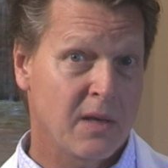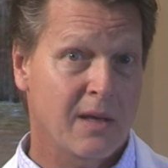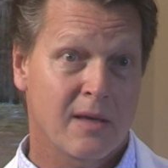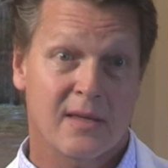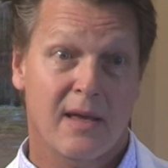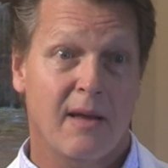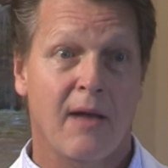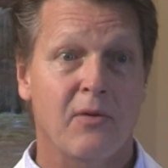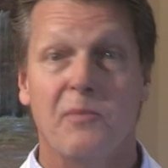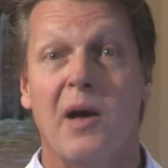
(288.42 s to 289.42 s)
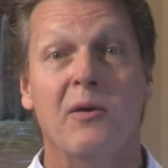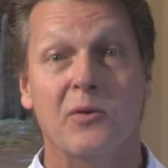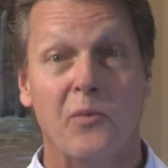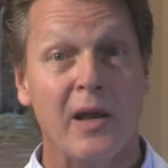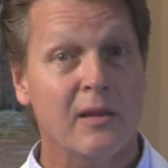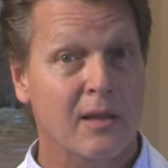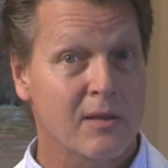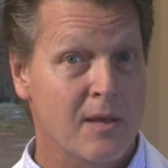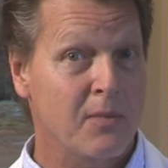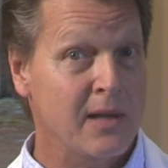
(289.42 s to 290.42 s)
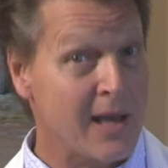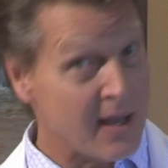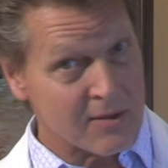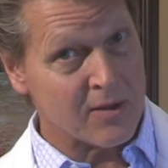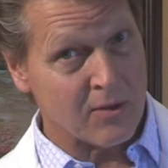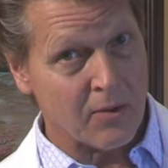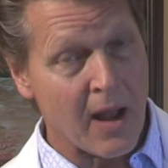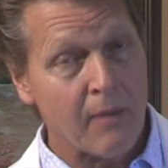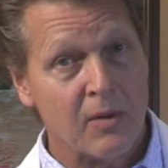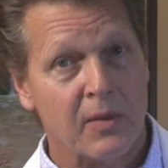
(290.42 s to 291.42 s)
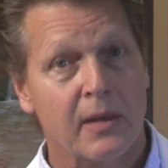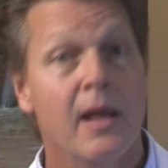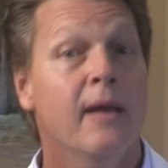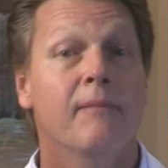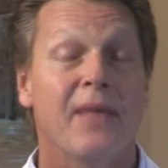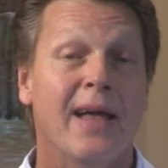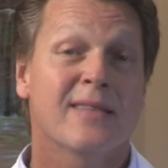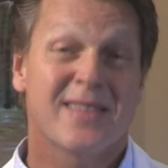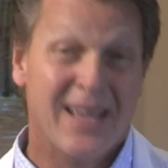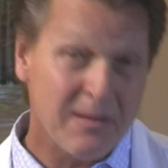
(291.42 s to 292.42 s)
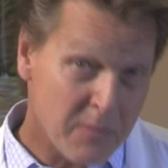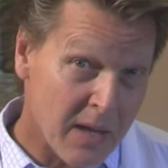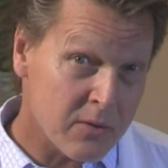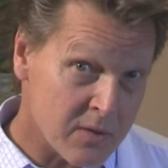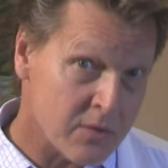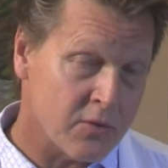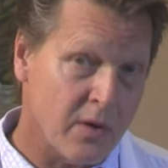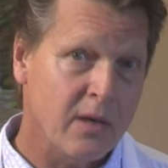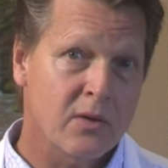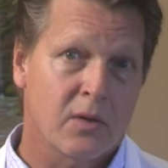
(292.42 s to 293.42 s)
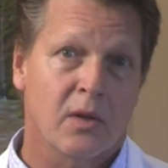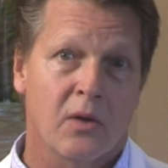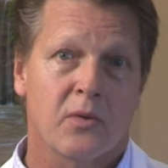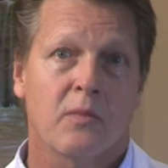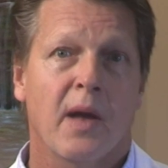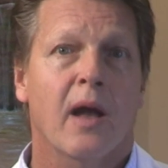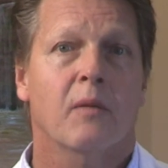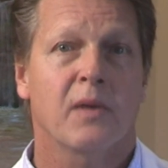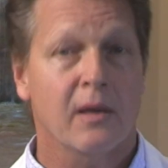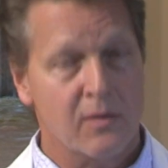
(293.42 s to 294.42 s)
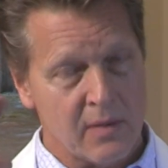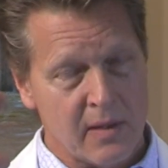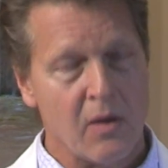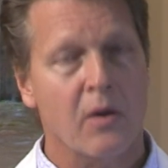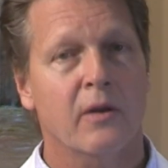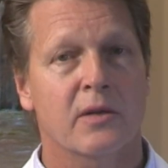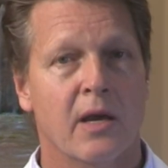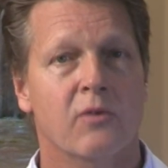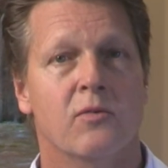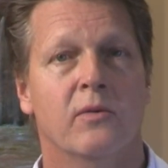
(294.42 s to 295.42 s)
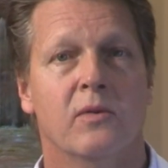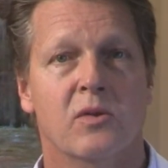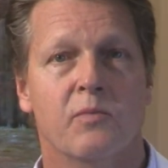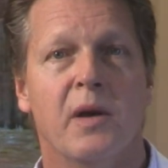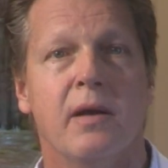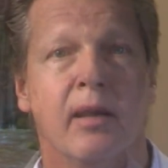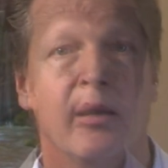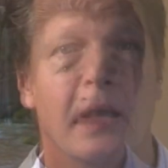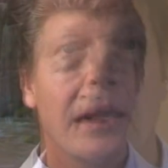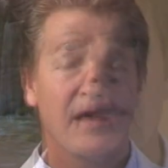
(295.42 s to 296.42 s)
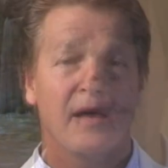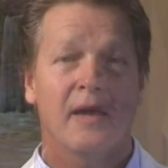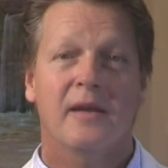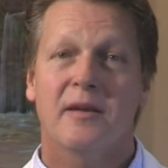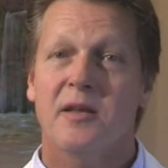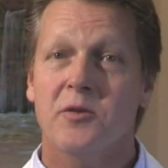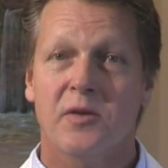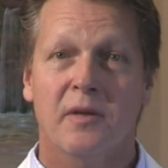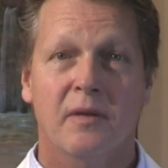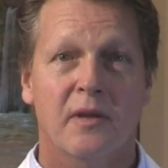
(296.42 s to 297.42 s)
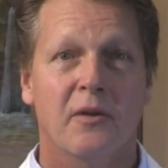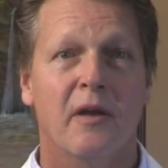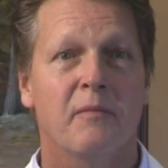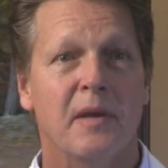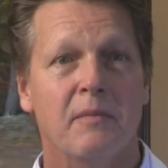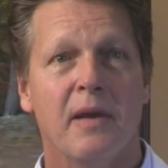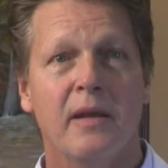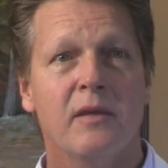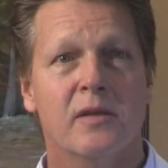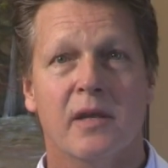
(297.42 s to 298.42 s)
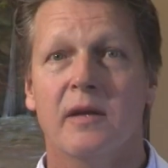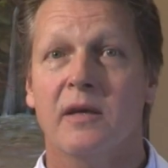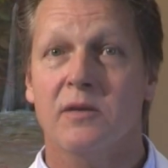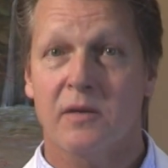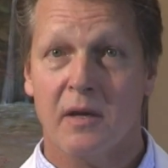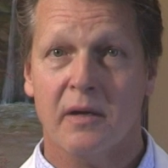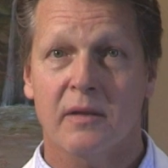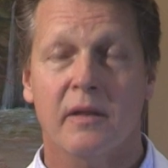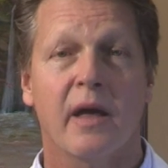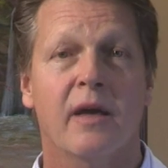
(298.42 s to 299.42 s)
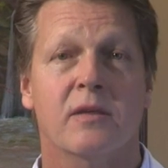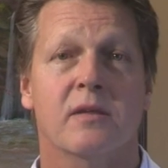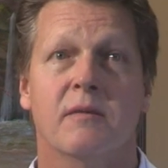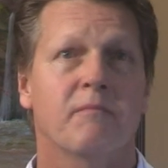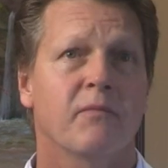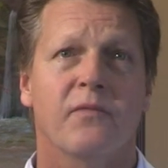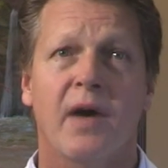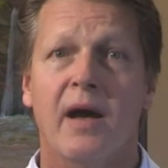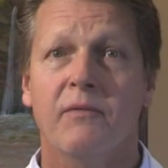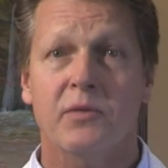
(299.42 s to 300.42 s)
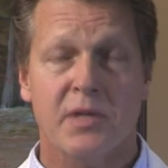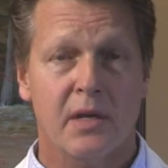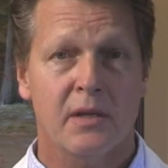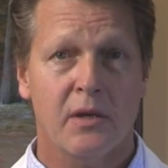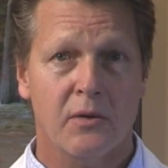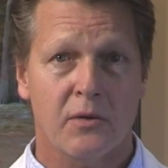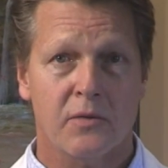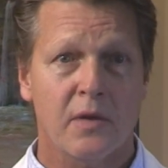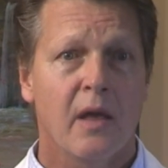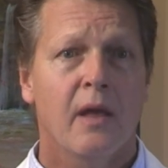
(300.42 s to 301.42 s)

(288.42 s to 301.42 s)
because every pound of weight that somebody adds to their abdomen adds 10 pounds of strain to the lower back because of the architecture of the spine. In addition, there have been many studies done in the last 5 or 10 years